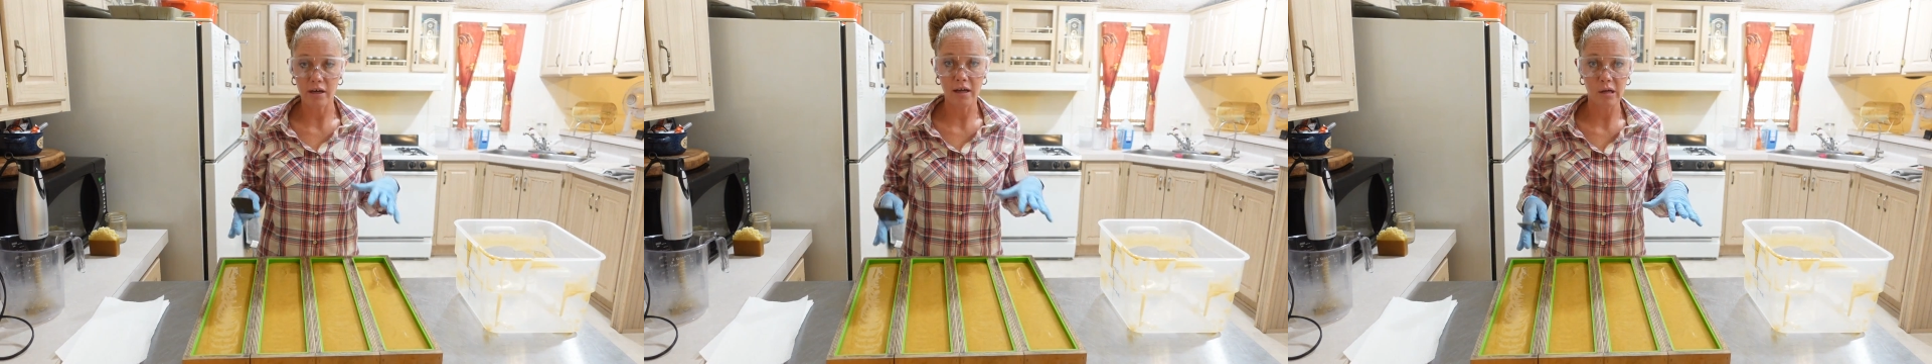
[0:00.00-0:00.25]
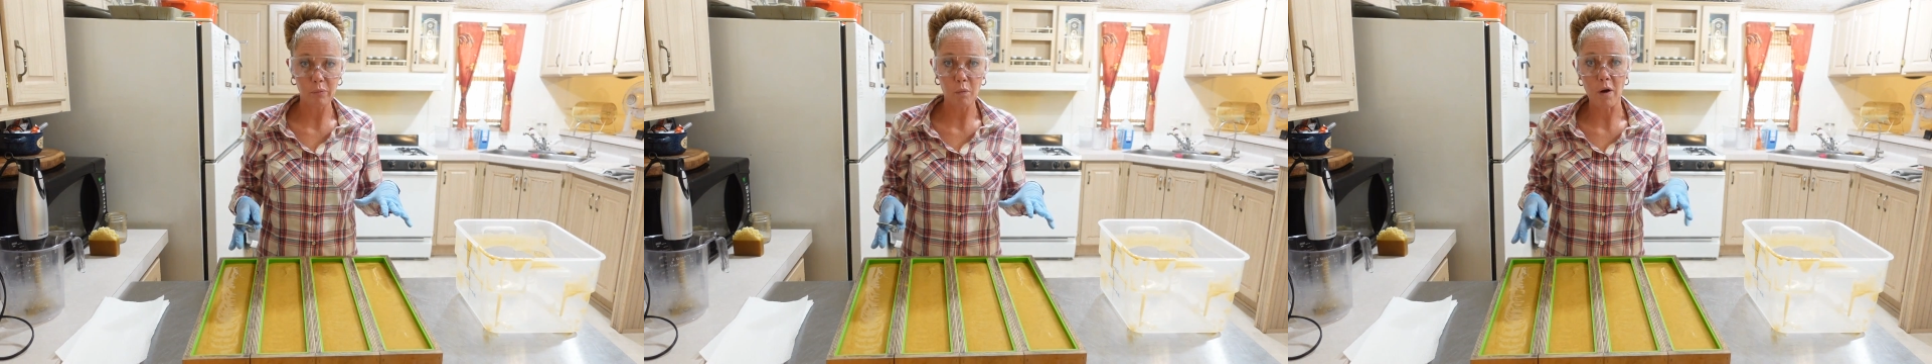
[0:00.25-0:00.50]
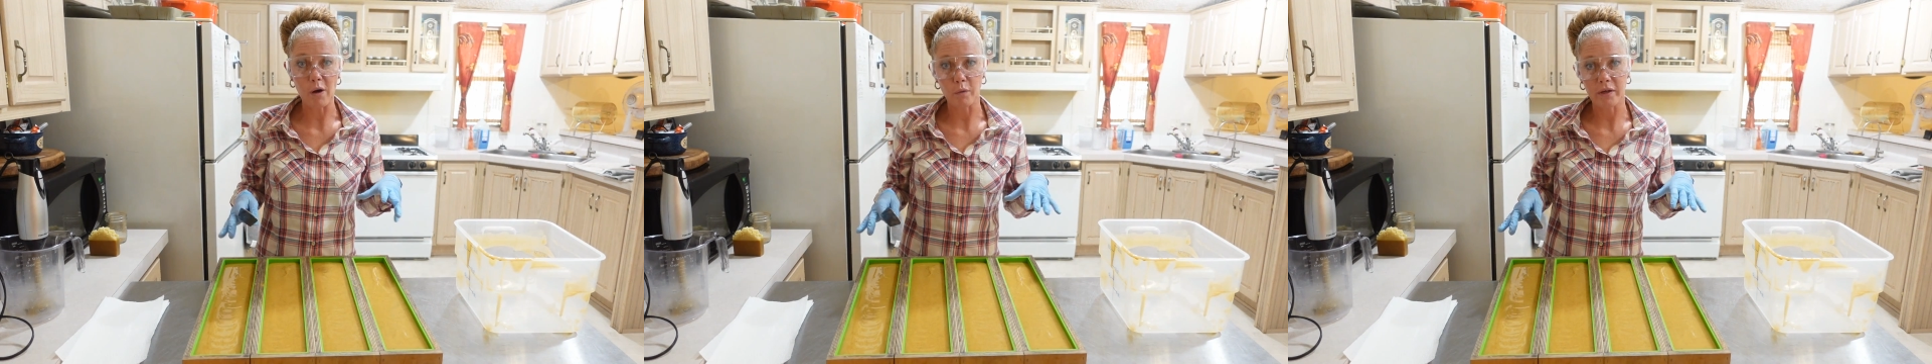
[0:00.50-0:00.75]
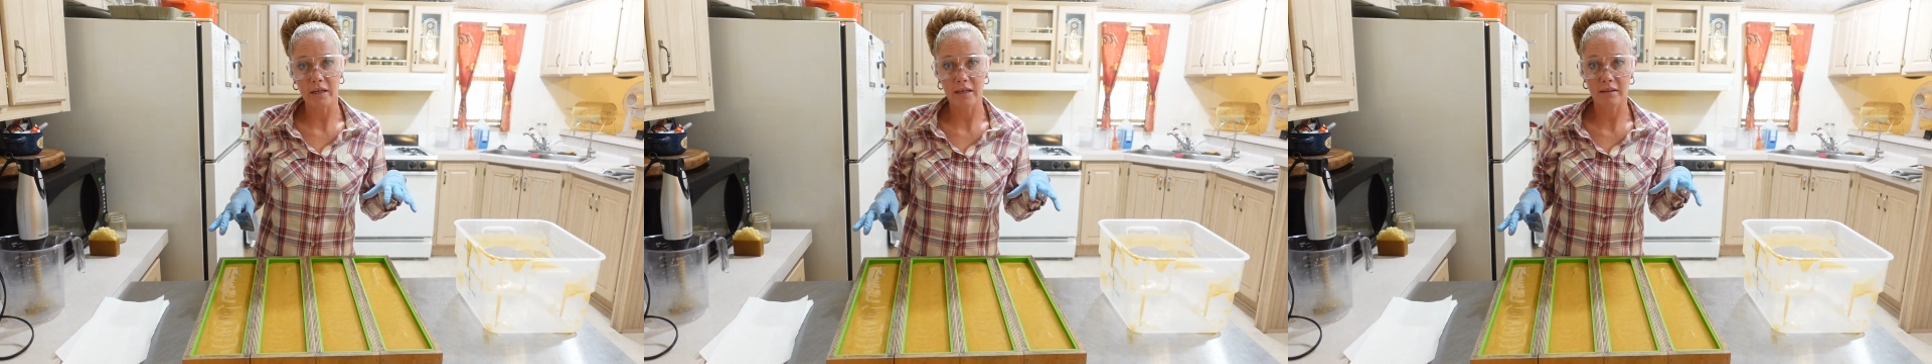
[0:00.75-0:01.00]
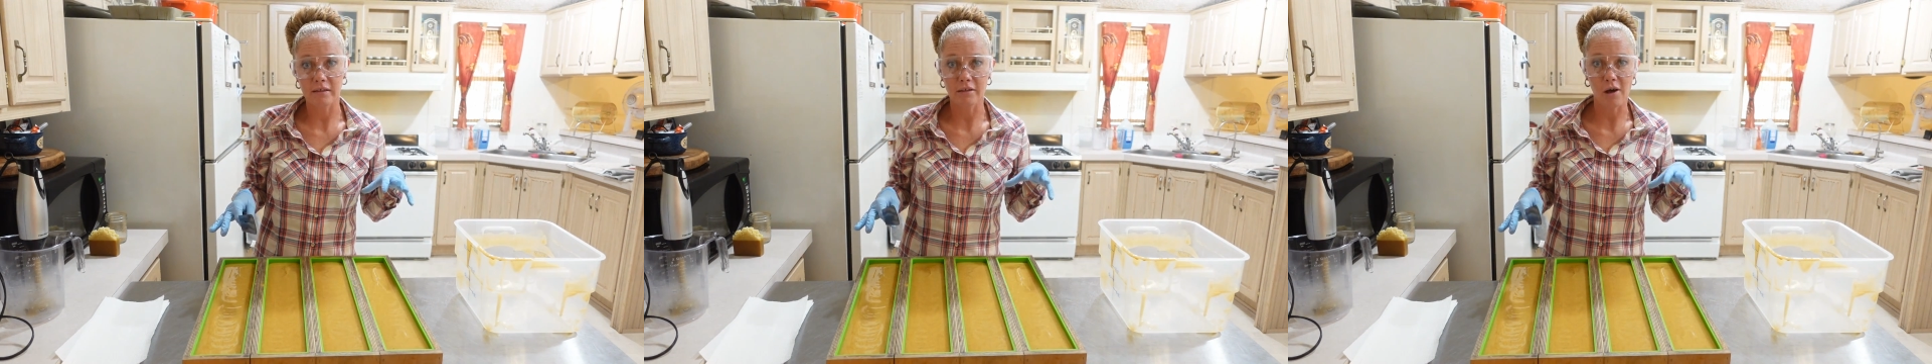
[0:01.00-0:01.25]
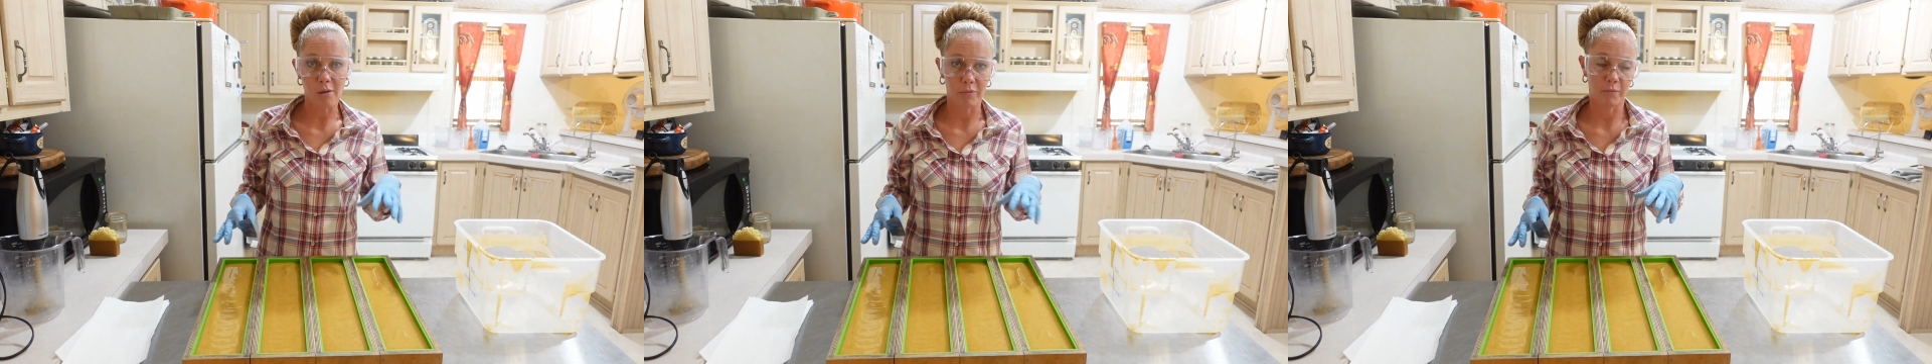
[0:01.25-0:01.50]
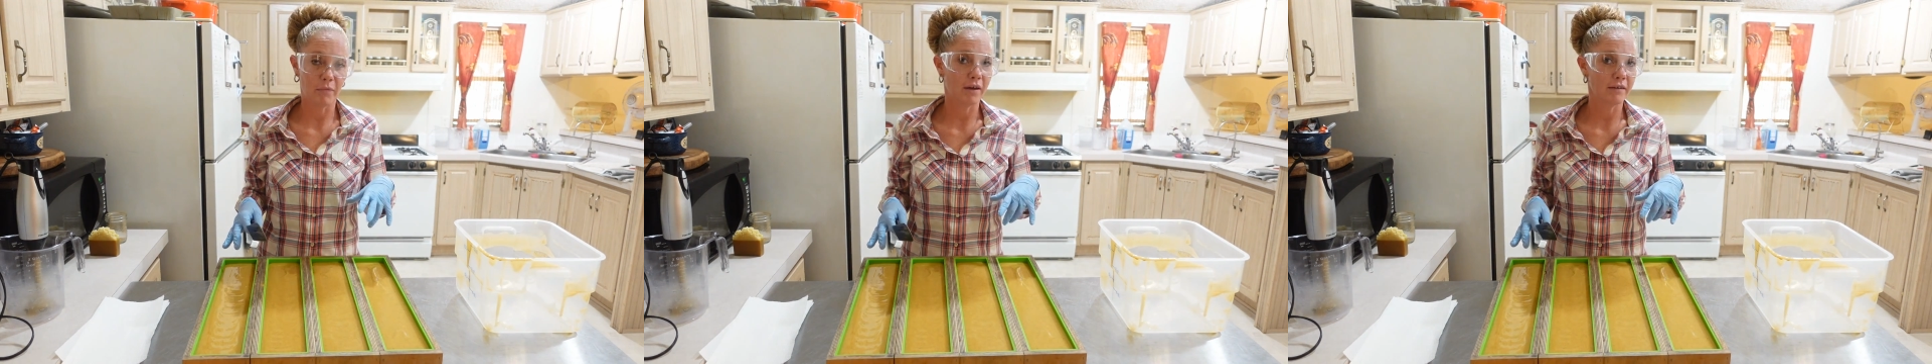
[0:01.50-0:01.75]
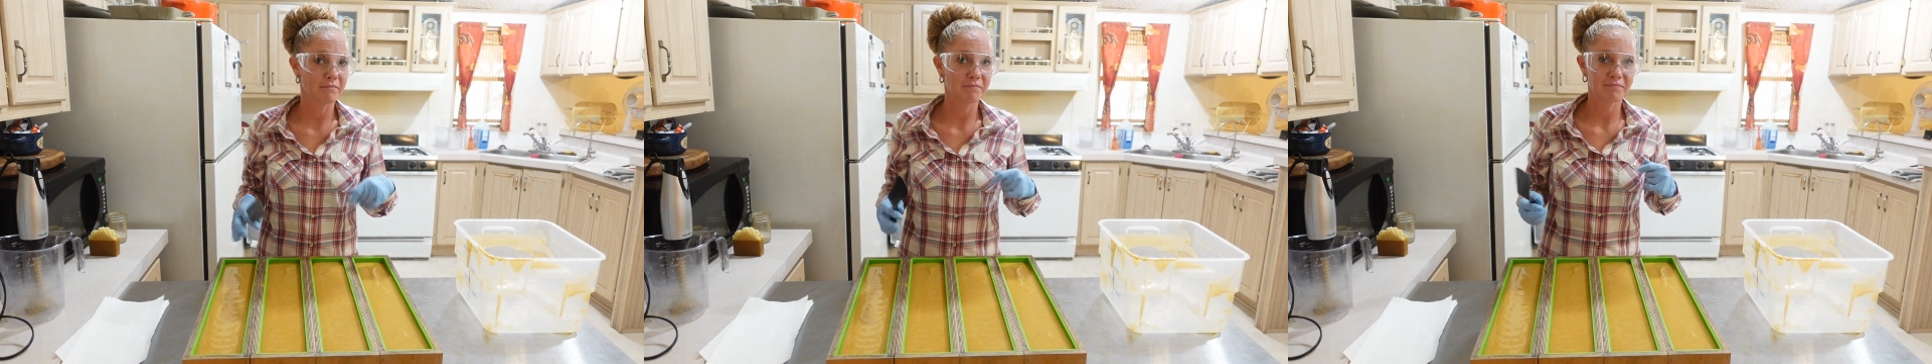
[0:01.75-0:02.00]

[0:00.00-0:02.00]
up while we get the topping made.